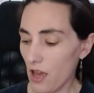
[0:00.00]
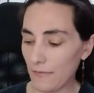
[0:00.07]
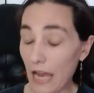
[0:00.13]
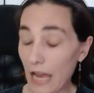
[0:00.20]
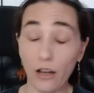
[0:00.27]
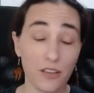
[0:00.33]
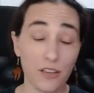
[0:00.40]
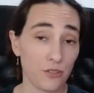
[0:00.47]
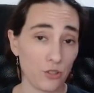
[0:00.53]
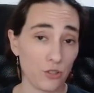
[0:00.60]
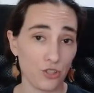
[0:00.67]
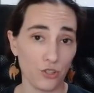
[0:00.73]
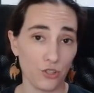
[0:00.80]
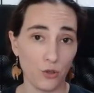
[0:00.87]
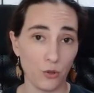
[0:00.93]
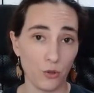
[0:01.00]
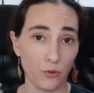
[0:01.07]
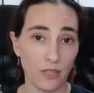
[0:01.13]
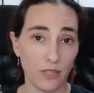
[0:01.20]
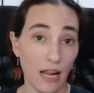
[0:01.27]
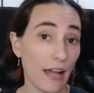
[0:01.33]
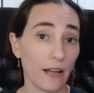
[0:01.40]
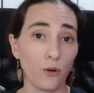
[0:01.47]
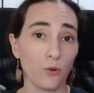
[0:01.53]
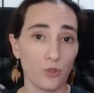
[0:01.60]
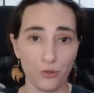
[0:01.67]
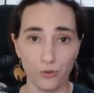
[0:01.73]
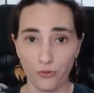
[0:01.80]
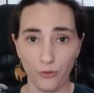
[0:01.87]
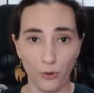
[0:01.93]
I also should note that I don't
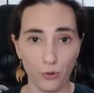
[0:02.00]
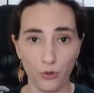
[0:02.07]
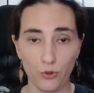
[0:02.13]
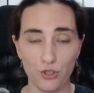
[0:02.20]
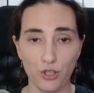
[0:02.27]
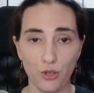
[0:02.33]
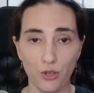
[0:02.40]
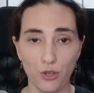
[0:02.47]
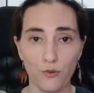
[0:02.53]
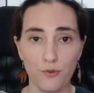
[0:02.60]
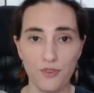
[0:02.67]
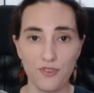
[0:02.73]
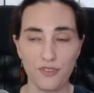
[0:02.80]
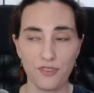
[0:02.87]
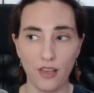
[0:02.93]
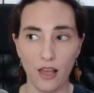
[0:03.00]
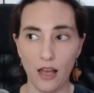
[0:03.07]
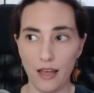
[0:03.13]
do photo shows.